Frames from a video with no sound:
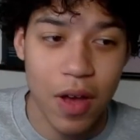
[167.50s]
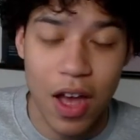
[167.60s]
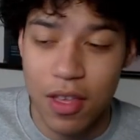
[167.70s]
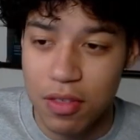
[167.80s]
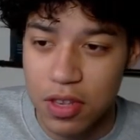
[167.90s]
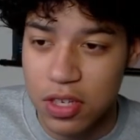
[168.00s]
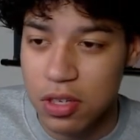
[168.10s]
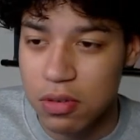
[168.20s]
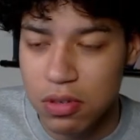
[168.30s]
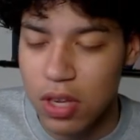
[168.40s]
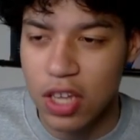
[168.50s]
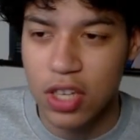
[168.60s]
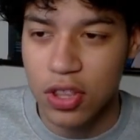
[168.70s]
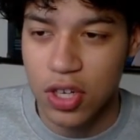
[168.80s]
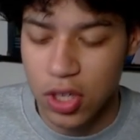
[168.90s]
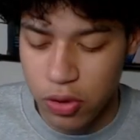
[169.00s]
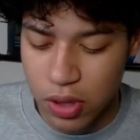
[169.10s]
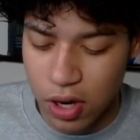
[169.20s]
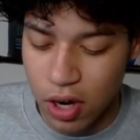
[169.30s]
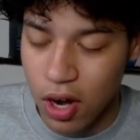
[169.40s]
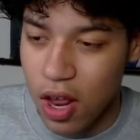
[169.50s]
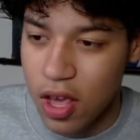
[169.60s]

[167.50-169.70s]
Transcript: I. It's, it has nothing to do with her.